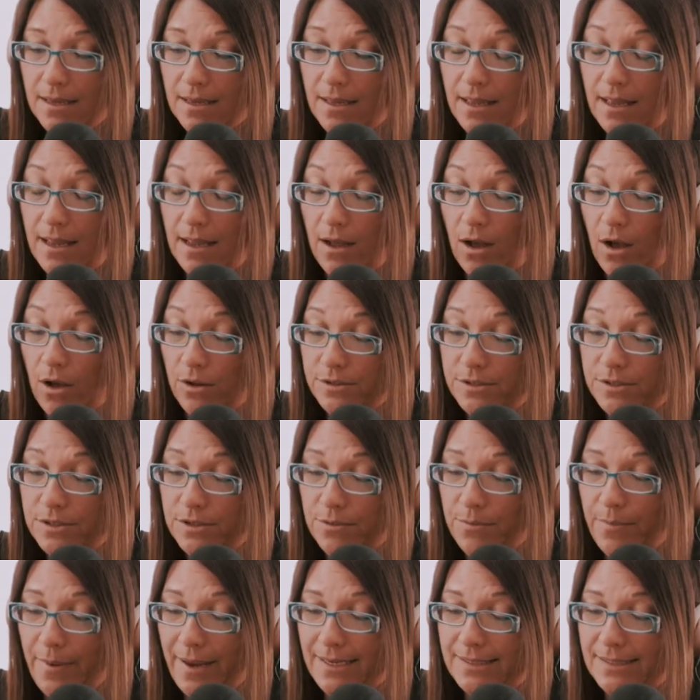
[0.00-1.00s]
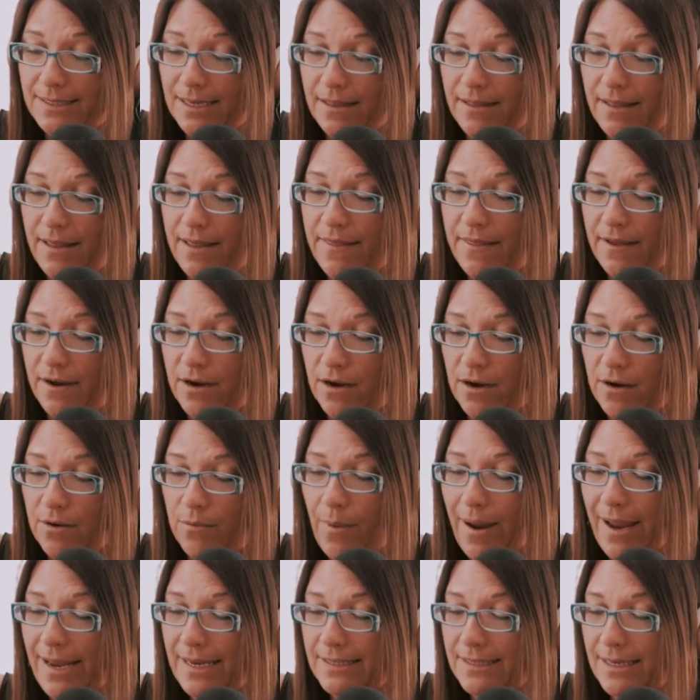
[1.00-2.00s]
Yeah. Also, basically, there are
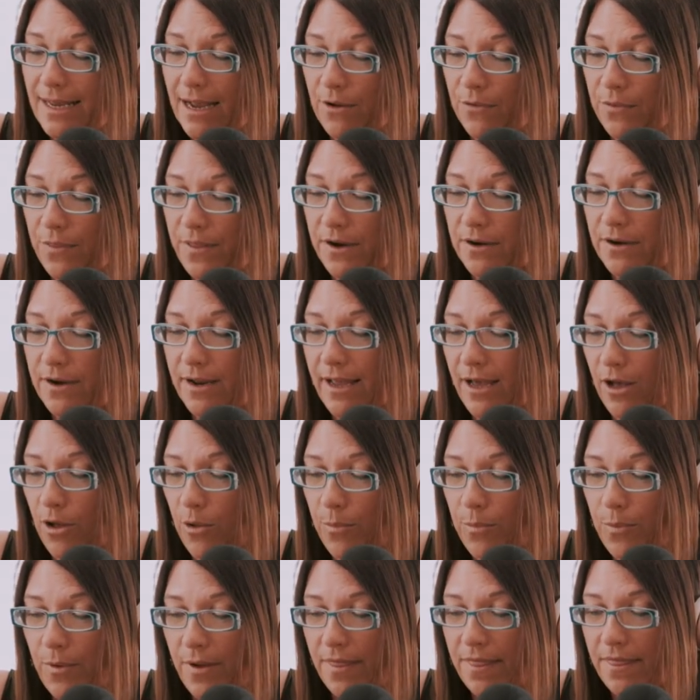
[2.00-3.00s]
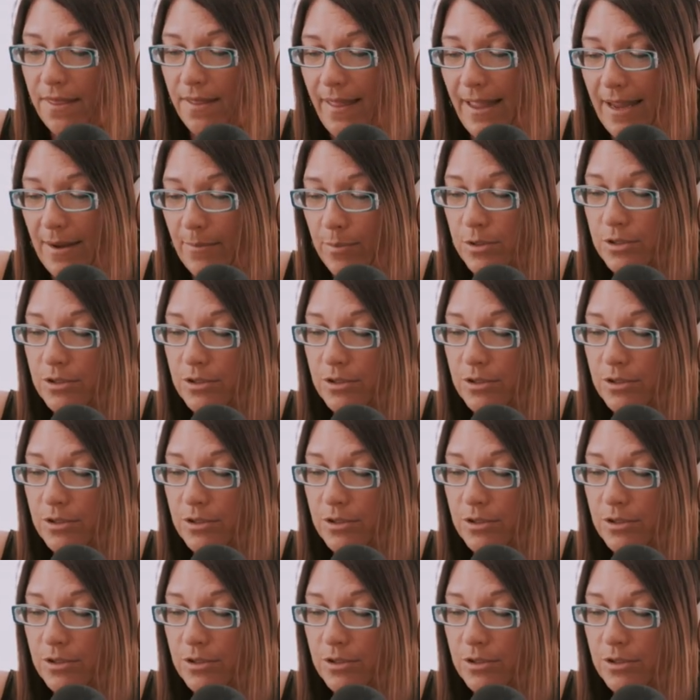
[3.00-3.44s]
ways out there to help with like